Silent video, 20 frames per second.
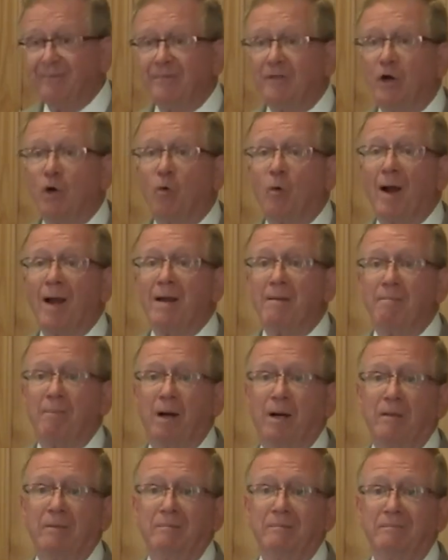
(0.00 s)
a
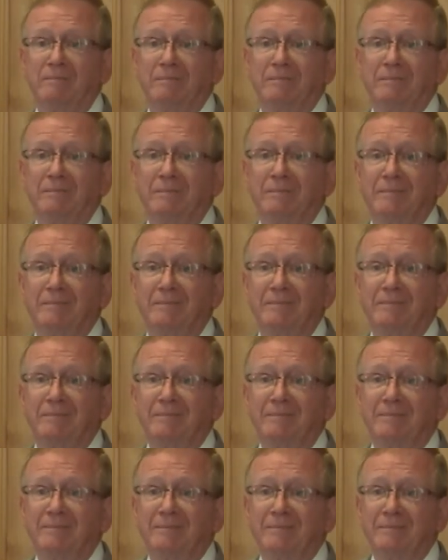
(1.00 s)
rainbow,
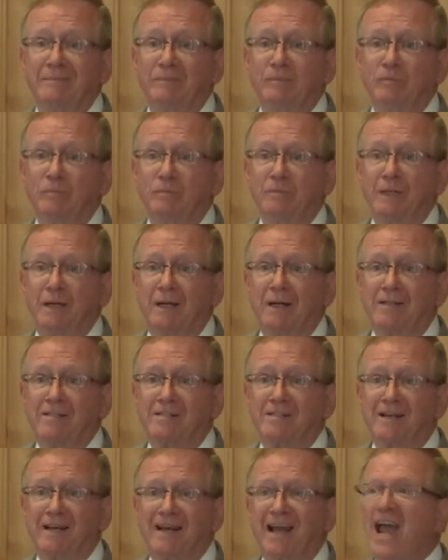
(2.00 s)
well, let's
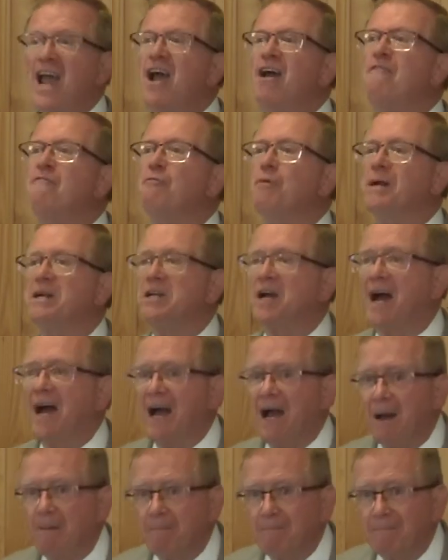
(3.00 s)
say every
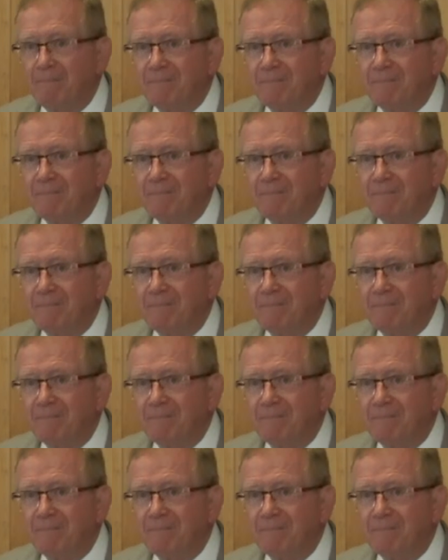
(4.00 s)
time